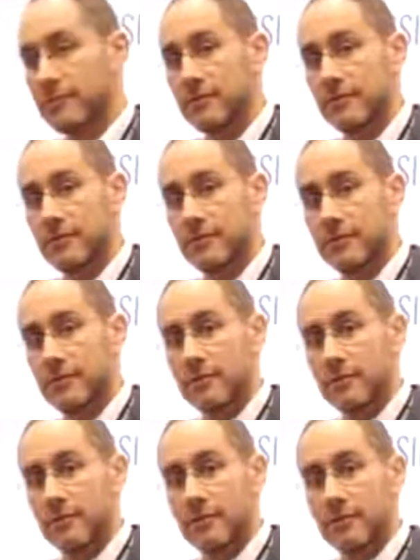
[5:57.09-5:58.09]

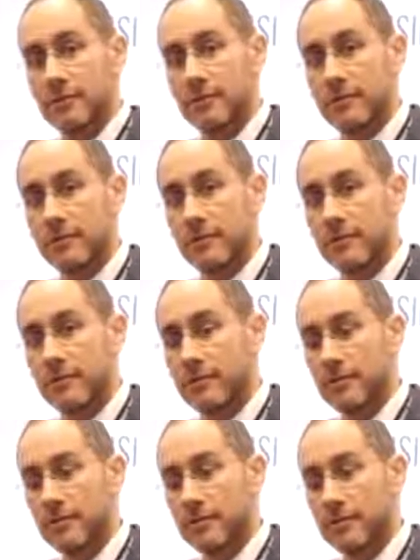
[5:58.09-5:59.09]

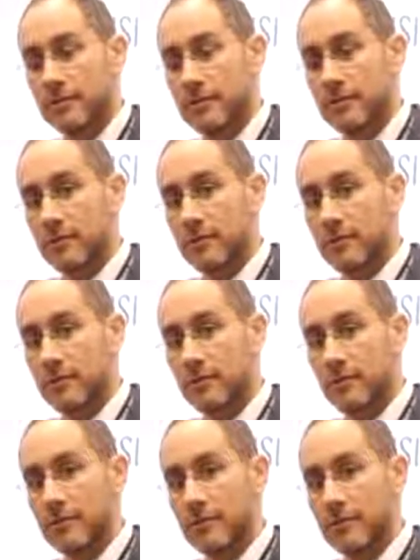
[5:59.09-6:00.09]

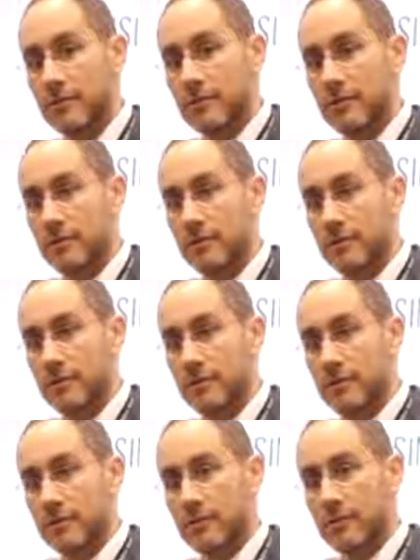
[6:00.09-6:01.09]

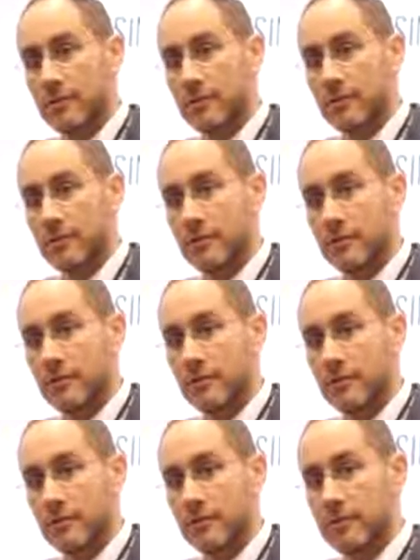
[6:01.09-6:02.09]

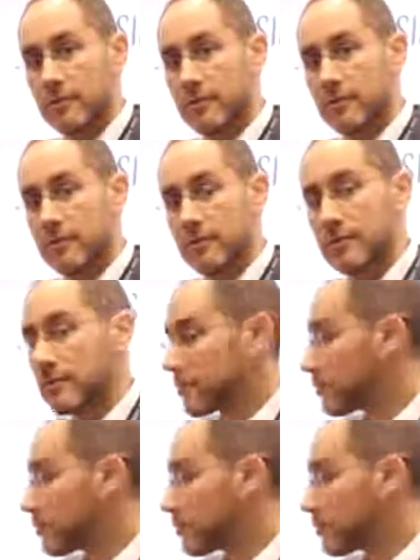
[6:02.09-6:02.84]
The person shown says nothing.